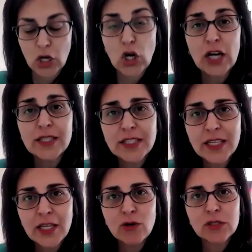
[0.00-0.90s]

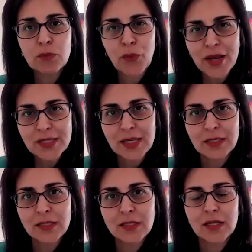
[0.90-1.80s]
continuous
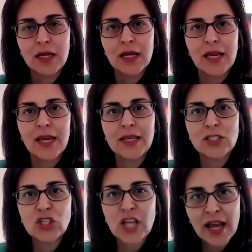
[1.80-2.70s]
presence in
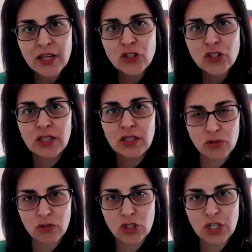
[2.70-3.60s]
challenging
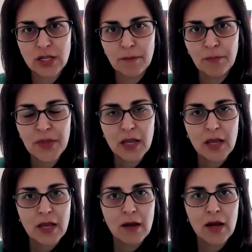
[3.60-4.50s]
this regime,
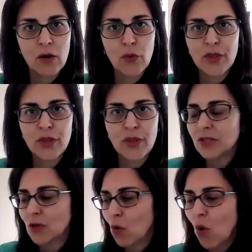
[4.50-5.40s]
whether
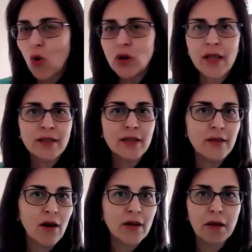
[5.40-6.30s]
it's the old and the
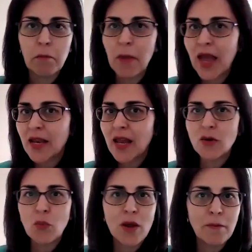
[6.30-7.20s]
young, men
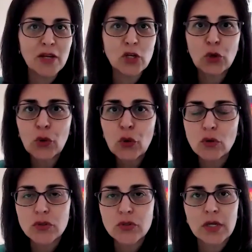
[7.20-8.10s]
and women,
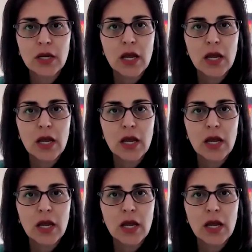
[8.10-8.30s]
girls,